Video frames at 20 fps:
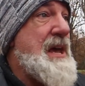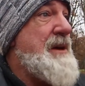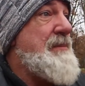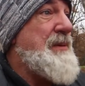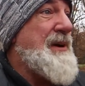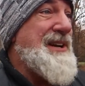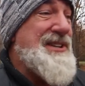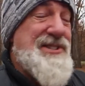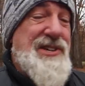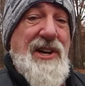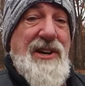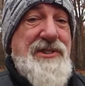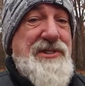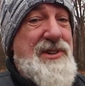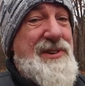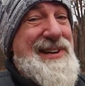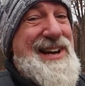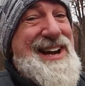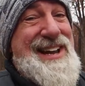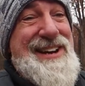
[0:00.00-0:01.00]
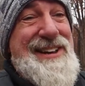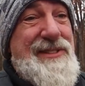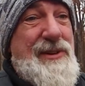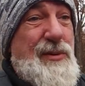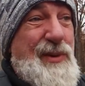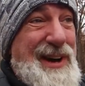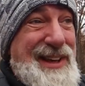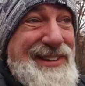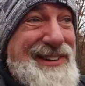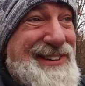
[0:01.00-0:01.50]
but it's also kind of the
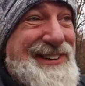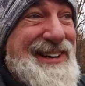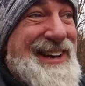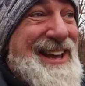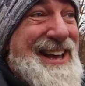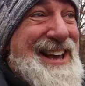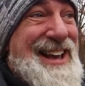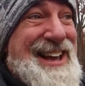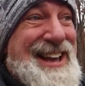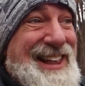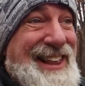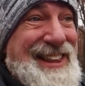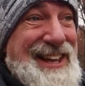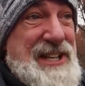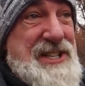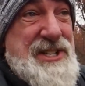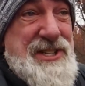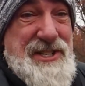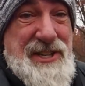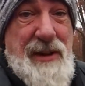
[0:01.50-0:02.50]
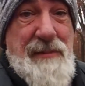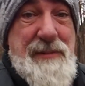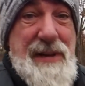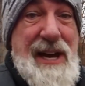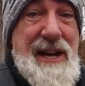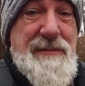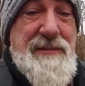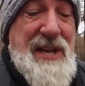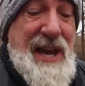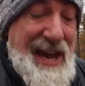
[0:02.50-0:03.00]
weather that you
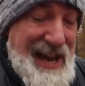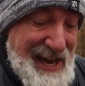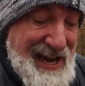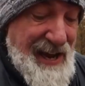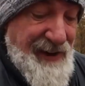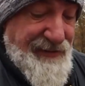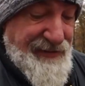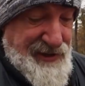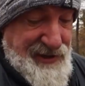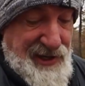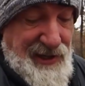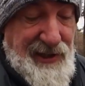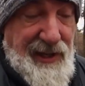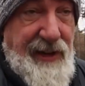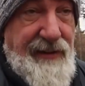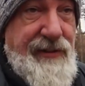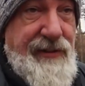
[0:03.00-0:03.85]
sometimes have to live